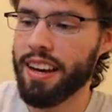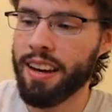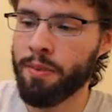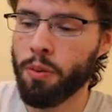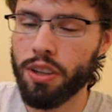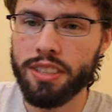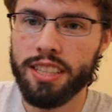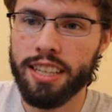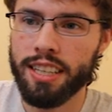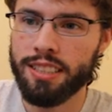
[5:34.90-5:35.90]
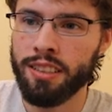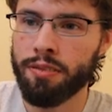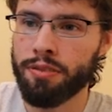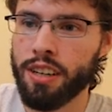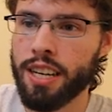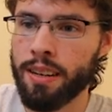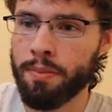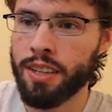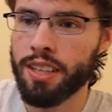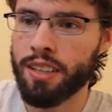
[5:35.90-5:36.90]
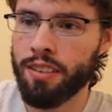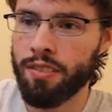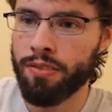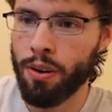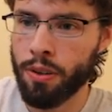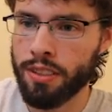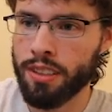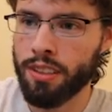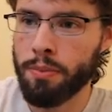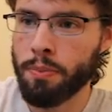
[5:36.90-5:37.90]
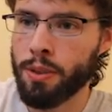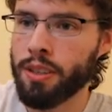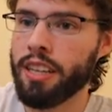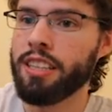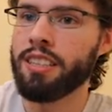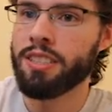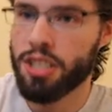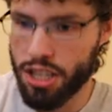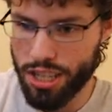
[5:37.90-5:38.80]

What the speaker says: And once he gets in the frame, focus a little bit more and then